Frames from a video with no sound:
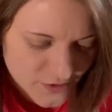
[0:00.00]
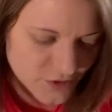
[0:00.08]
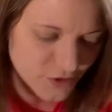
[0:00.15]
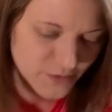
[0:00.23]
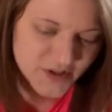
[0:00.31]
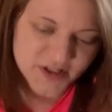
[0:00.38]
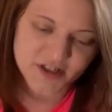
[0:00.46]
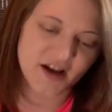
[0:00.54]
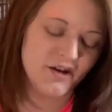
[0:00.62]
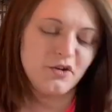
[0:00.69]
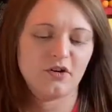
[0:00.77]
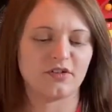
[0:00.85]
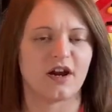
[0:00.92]
Do them in a
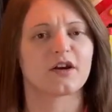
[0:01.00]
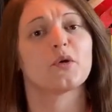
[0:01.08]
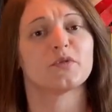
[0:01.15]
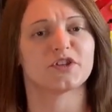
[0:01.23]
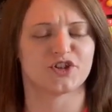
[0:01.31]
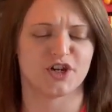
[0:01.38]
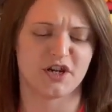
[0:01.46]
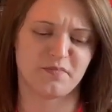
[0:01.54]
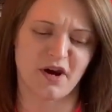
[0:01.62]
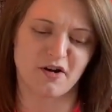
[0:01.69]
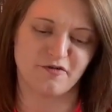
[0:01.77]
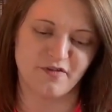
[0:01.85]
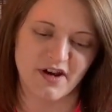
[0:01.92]
certain order. I'll go with the
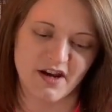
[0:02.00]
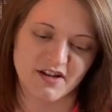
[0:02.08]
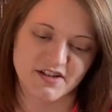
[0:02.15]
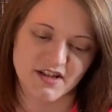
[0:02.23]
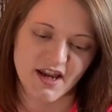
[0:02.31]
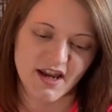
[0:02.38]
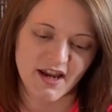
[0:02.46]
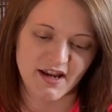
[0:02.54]
cheapo first.